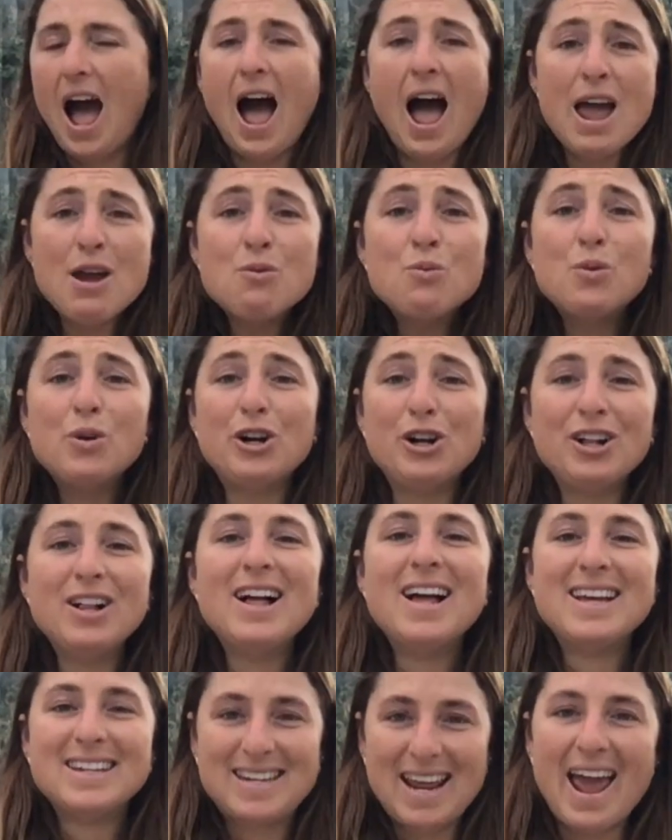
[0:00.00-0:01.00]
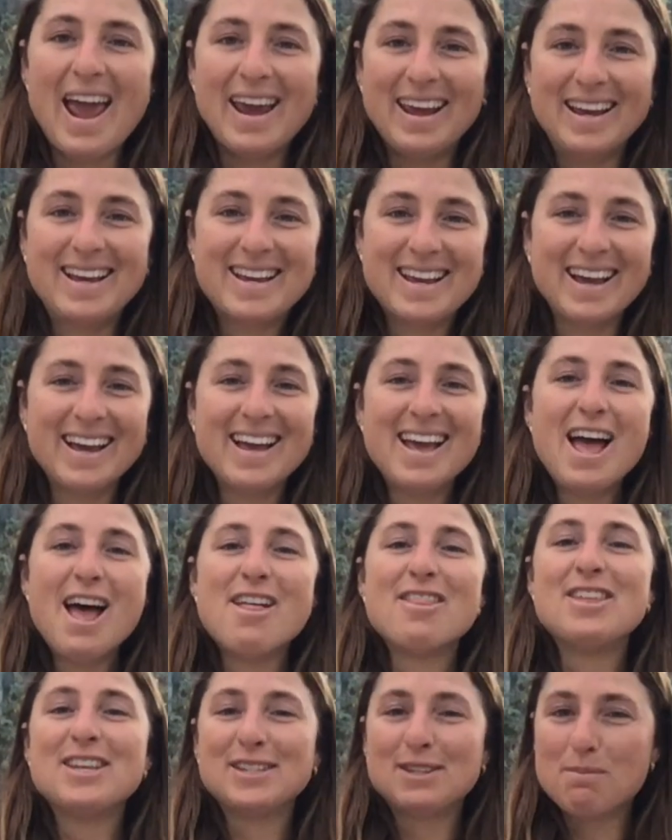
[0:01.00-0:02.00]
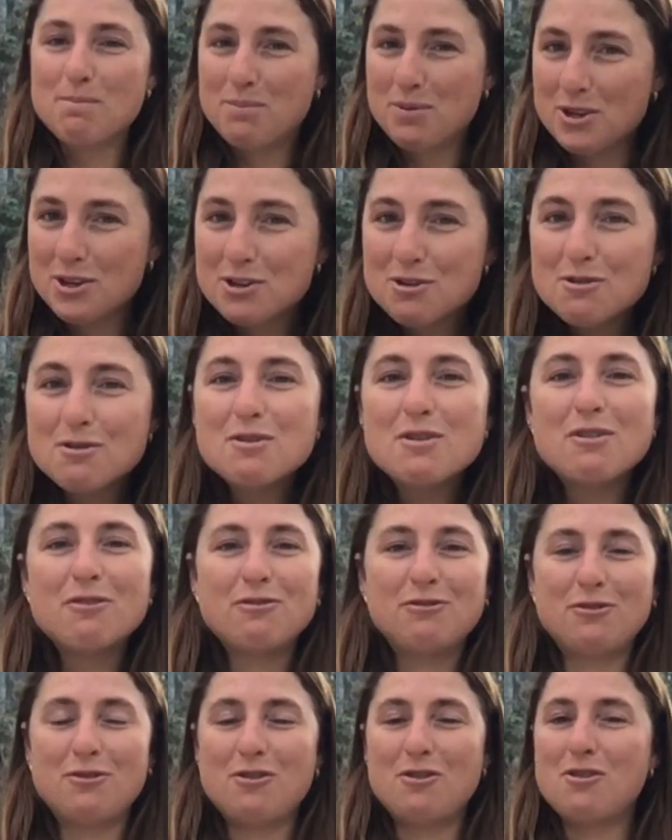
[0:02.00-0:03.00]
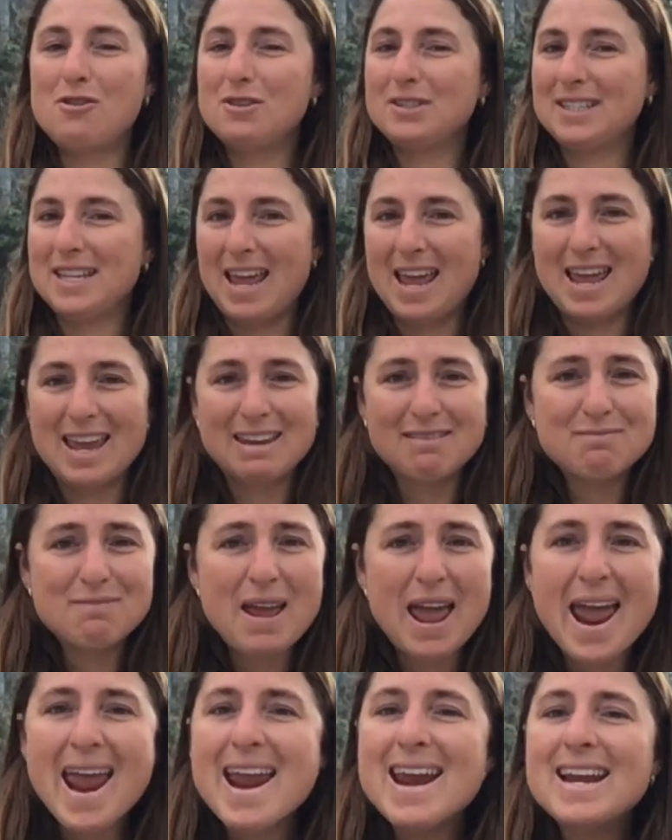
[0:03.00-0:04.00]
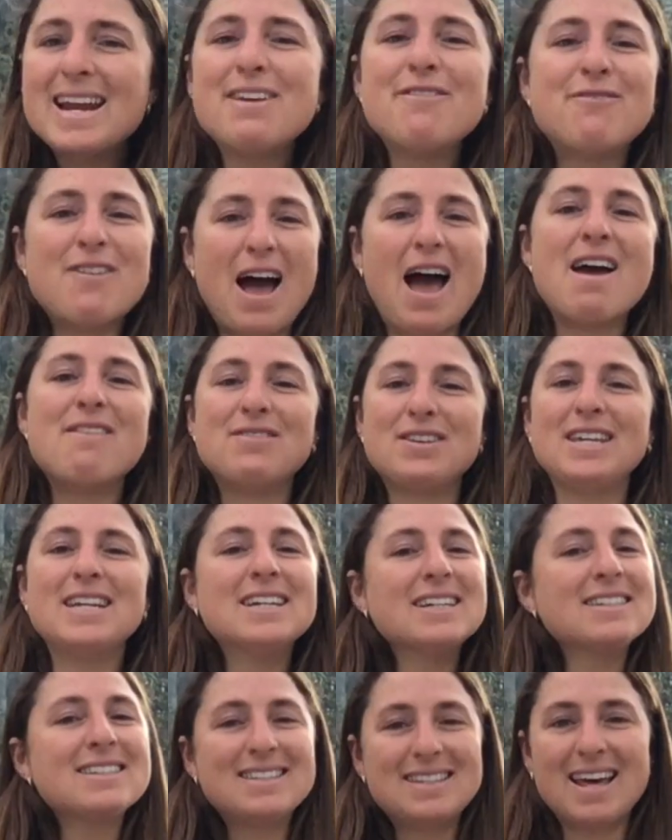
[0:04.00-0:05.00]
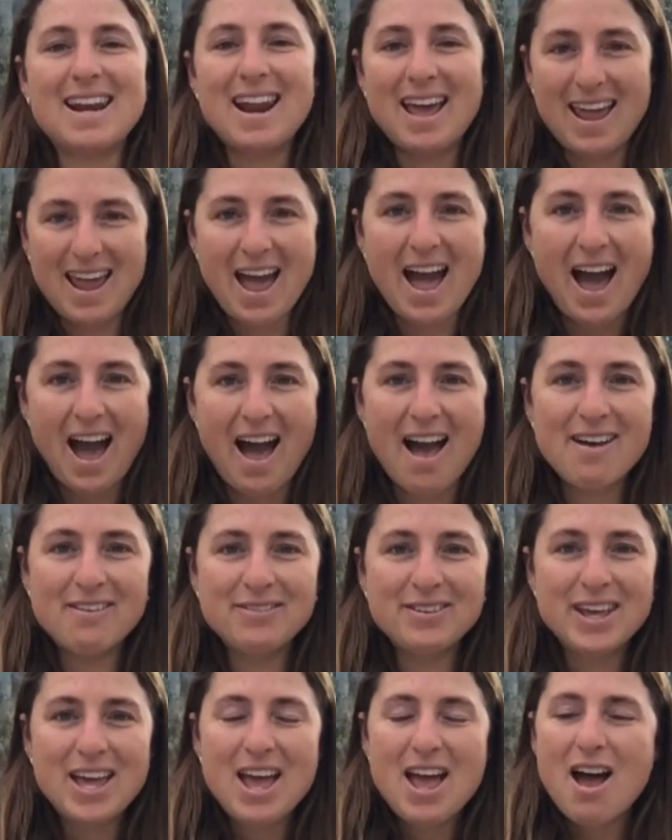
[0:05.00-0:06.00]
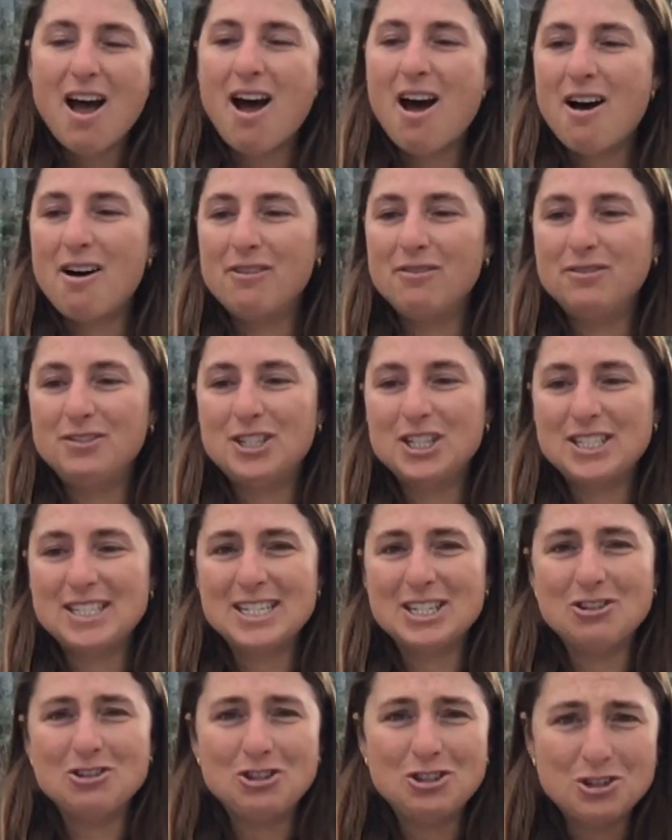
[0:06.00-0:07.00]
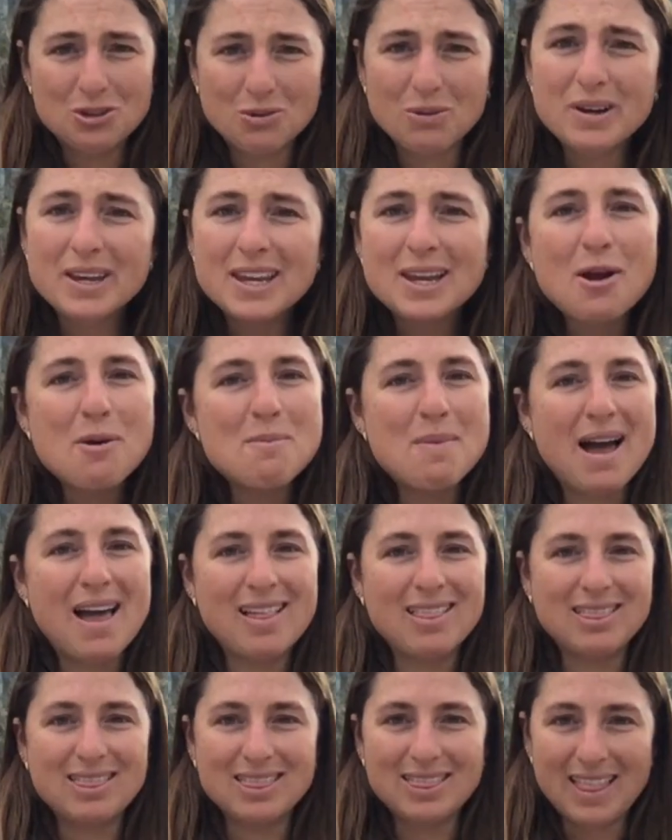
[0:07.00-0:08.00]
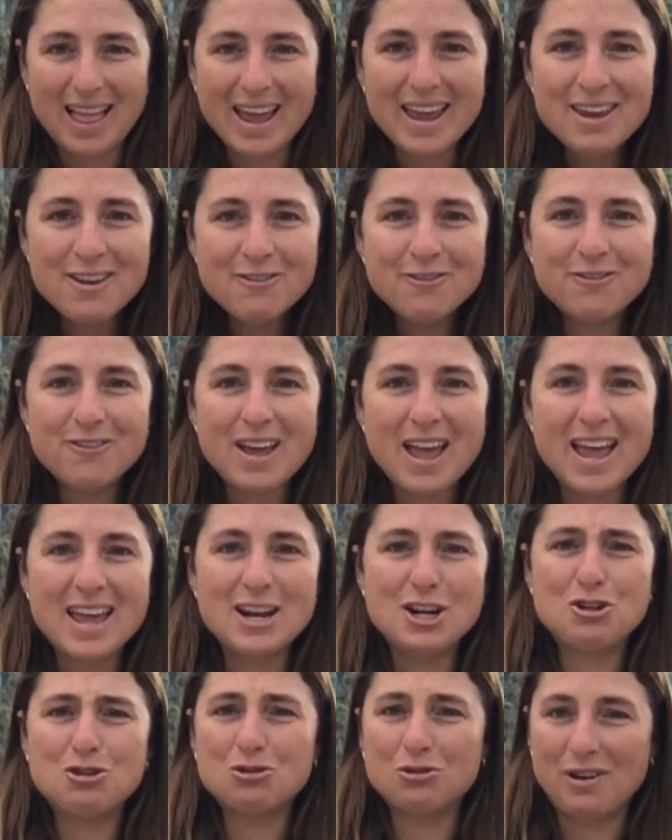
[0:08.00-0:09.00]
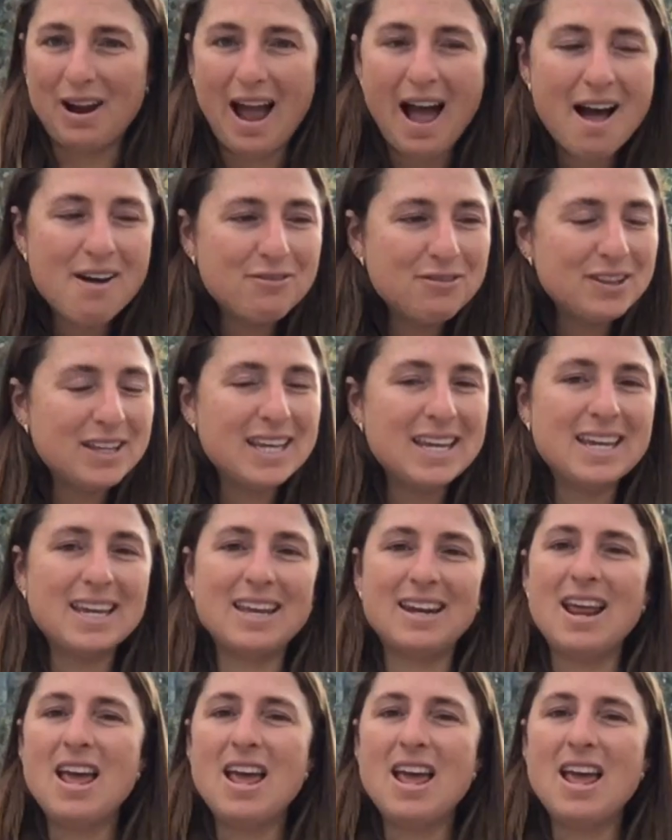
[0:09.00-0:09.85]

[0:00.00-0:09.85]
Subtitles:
I will take this beautiful, say, 85 years that I have of just enjoying my life and traveling